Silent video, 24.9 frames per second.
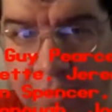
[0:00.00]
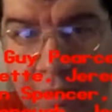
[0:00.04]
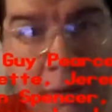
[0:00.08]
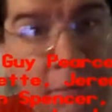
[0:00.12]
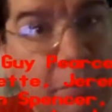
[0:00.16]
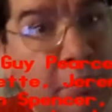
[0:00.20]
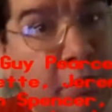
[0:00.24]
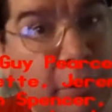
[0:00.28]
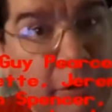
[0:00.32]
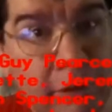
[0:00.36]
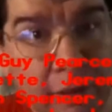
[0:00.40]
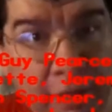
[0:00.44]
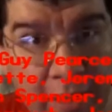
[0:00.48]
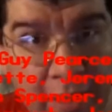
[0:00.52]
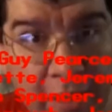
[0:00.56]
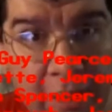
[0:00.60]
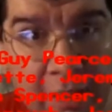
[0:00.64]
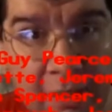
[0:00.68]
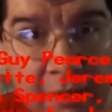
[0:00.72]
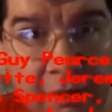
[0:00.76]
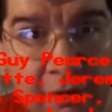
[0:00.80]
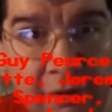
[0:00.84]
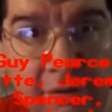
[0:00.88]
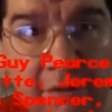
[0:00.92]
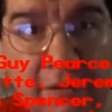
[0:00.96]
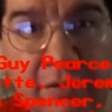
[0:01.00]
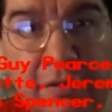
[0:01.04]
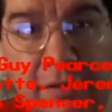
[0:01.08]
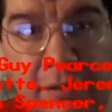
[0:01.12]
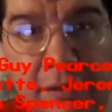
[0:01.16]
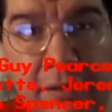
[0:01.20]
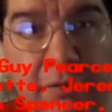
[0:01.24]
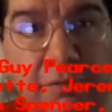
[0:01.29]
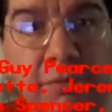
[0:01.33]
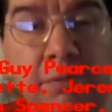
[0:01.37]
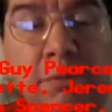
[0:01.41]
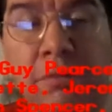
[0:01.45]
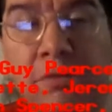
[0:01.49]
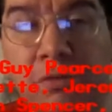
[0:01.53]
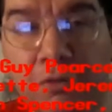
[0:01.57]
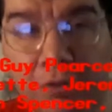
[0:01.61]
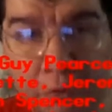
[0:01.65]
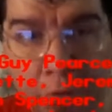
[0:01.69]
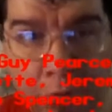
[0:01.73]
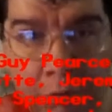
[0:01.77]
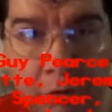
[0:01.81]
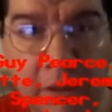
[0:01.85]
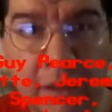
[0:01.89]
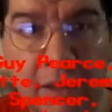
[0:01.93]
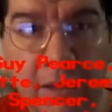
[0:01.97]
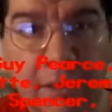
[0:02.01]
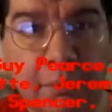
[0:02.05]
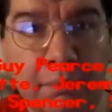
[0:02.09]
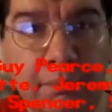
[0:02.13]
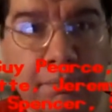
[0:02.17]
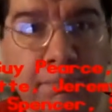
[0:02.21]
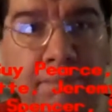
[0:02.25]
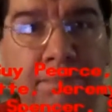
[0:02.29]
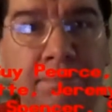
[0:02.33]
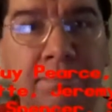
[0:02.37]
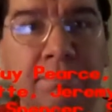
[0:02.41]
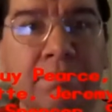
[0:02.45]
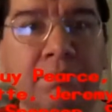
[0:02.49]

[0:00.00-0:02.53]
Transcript: David Arquette from Scream,